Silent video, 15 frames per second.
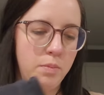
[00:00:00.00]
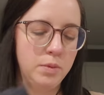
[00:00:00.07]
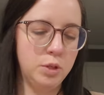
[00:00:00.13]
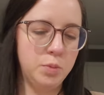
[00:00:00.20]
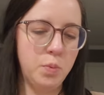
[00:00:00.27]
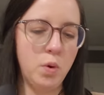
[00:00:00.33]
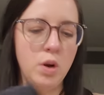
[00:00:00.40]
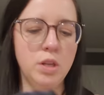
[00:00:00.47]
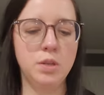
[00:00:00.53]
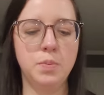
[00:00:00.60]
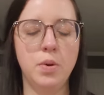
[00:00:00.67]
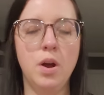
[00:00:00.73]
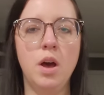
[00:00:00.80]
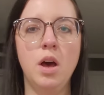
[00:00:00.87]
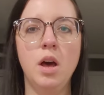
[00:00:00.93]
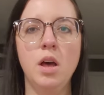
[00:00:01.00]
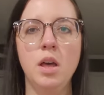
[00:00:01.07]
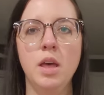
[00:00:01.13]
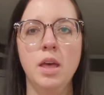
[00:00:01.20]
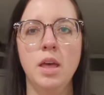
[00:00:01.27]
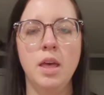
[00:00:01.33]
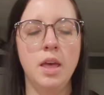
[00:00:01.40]
sports bra.
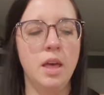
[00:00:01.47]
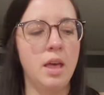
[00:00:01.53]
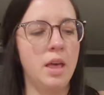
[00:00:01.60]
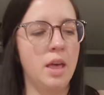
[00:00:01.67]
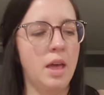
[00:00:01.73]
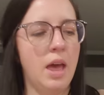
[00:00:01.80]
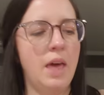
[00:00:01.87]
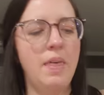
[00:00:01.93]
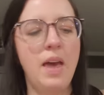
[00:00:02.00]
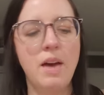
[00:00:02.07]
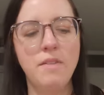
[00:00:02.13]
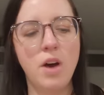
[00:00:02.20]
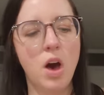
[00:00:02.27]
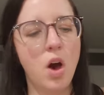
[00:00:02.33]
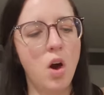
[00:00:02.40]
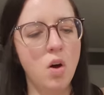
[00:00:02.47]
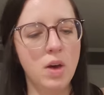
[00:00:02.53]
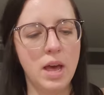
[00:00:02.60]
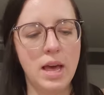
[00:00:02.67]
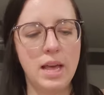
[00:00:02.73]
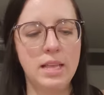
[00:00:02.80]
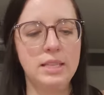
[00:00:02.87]
And I have all
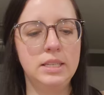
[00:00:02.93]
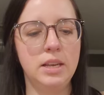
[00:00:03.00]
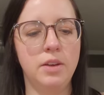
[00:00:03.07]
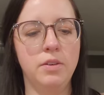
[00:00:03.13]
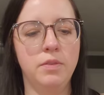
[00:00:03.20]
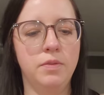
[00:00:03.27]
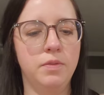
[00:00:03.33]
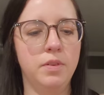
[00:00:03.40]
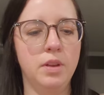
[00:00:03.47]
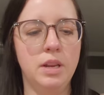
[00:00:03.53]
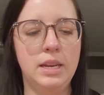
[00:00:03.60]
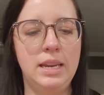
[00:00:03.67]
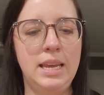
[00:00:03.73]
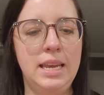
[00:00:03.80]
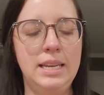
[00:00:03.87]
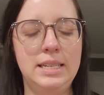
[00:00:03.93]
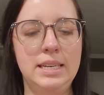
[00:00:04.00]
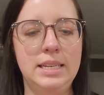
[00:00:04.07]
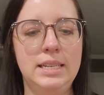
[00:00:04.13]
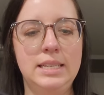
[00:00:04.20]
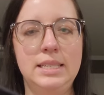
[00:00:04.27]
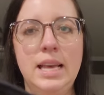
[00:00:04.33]
kinds of neat
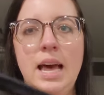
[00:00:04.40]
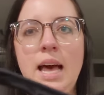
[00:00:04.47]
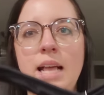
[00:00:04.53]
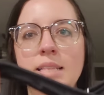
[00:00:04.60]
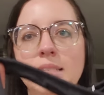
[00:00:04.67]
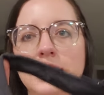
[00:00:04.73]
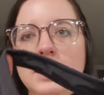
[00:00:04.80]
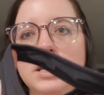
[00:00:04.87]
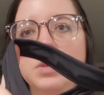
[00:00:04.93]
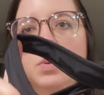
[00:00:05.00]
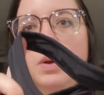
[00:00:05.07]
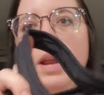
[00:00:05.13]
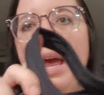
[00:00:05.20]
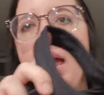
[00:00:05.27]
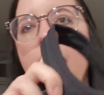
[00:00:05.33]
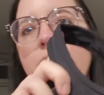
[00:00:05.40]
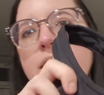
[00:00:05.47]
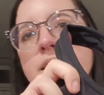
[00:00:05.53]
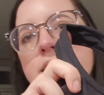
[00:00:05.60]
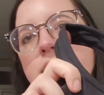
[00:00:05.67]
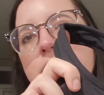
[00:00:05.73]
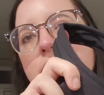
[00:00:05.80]
designs. This one
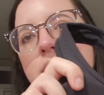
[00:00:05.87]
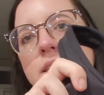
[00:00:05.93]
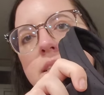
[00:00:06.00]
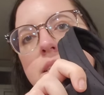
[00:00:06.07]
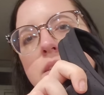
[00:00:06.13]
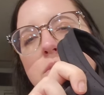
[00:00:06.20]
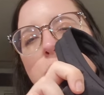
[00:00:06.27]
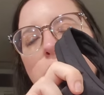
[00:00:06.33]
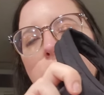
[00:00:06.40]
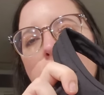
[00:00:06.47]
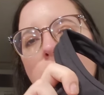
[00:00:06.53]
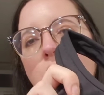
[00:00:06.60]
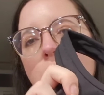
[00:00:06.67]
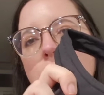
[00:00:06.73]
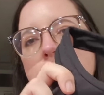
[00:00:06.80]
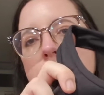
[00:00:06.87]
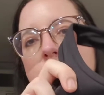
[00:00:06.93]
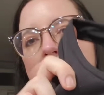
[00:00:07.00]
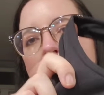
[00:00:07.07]
has this, what do you call it? It's a